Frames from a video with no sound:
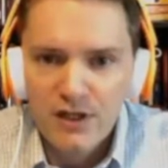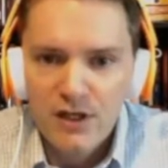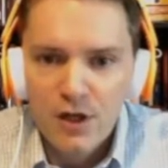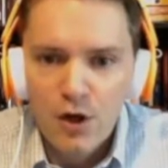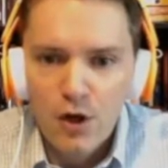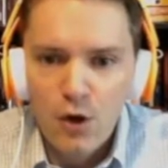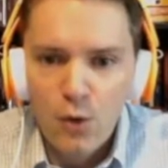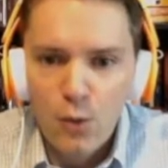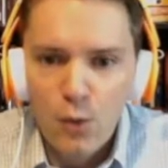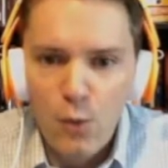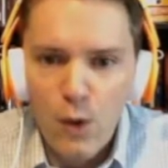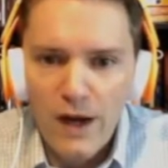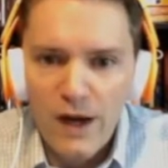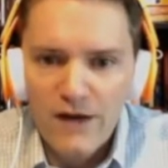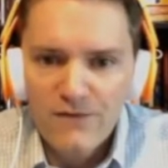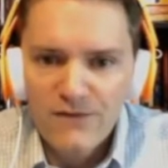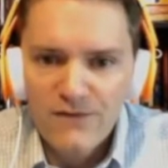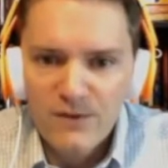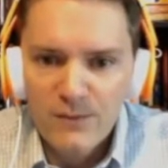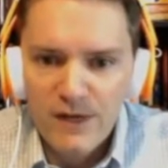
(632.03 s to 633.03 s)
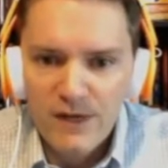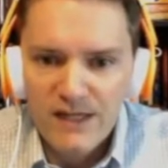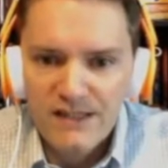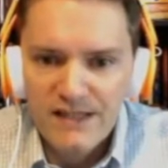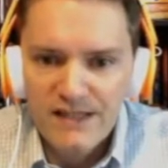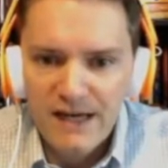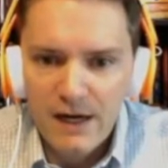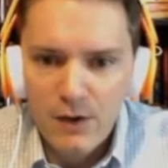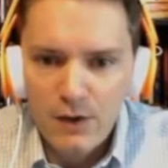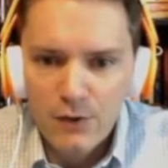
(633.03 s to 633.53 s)
away from my
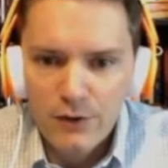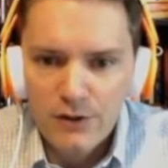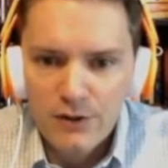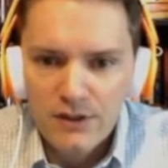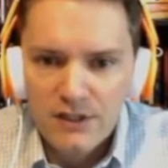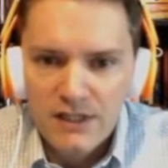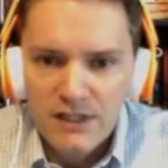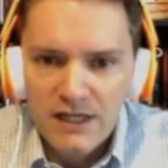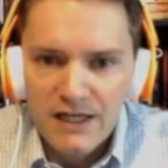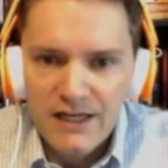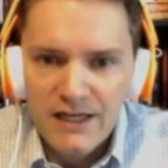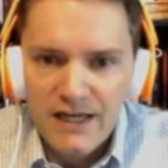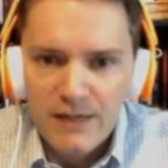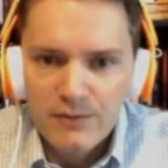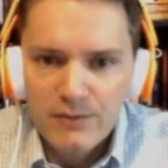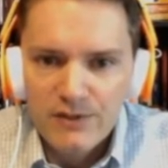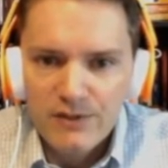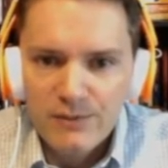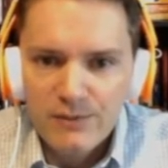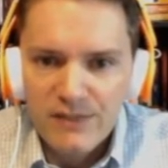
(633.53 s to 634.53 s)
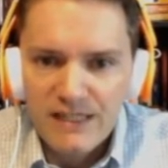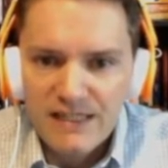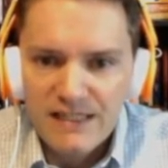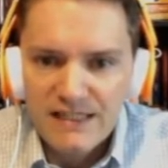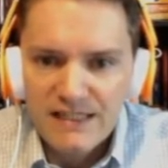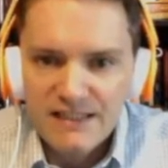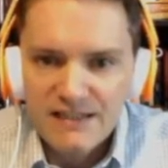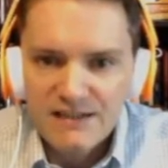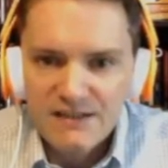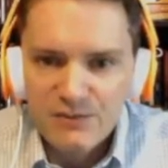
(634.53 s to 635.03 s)
tower, enabling me to
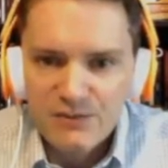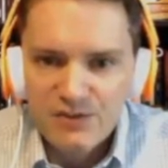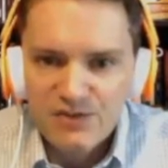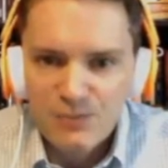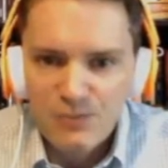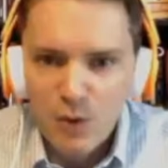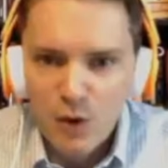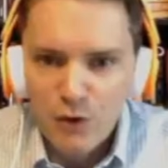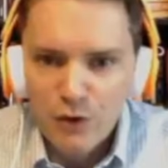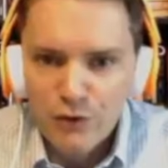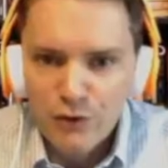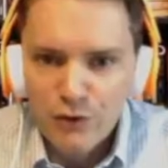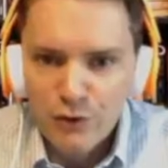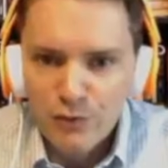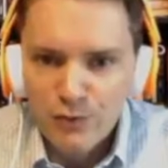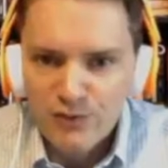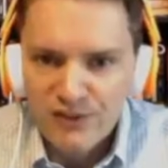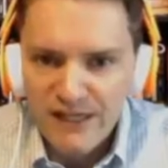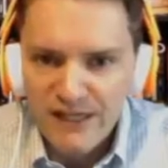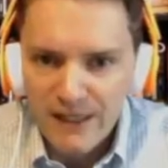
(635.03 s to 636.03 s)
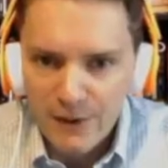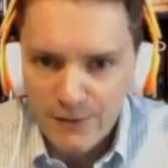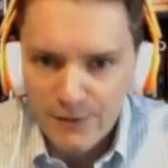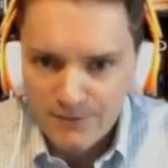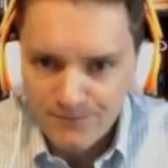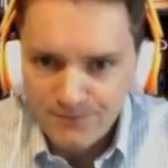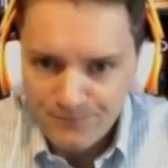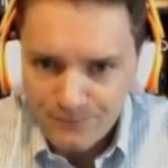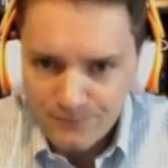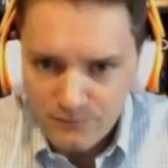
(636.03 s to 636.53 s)
get some small troops down
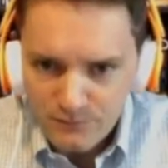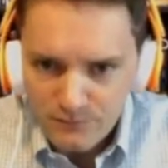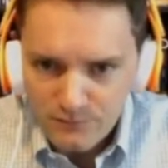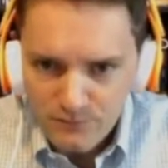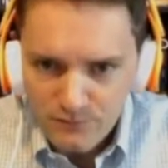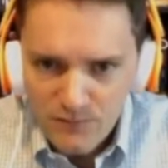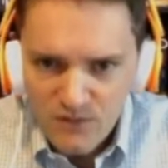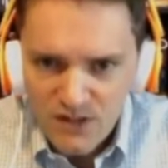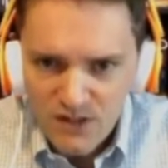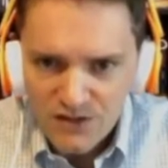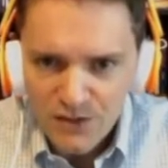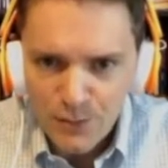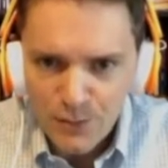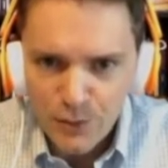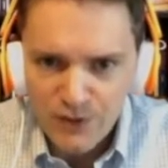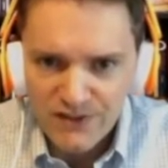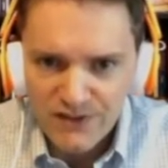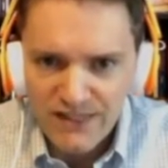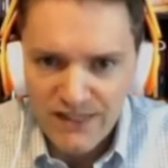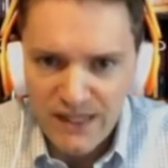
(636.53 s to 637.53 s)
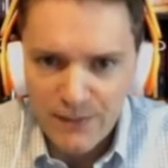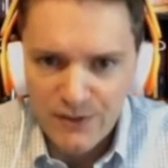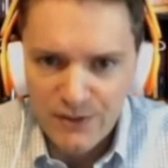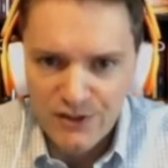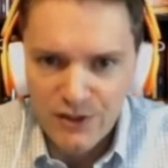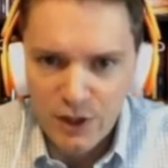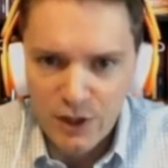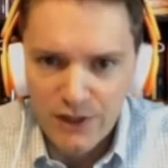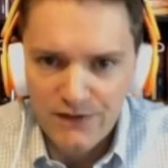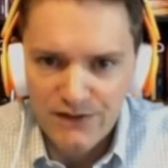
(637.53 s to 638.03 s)
to put damage
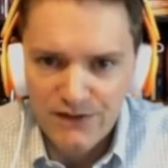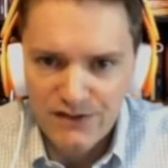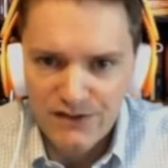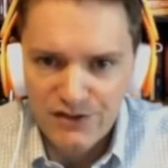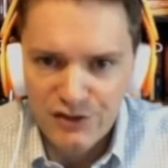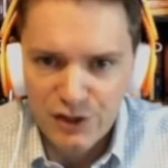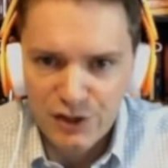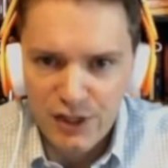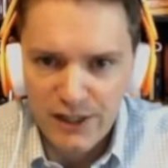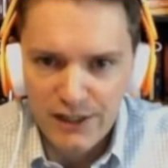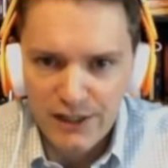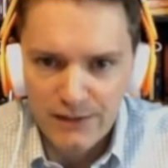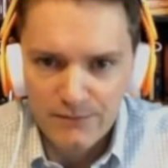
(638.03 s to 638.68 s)
on this giant.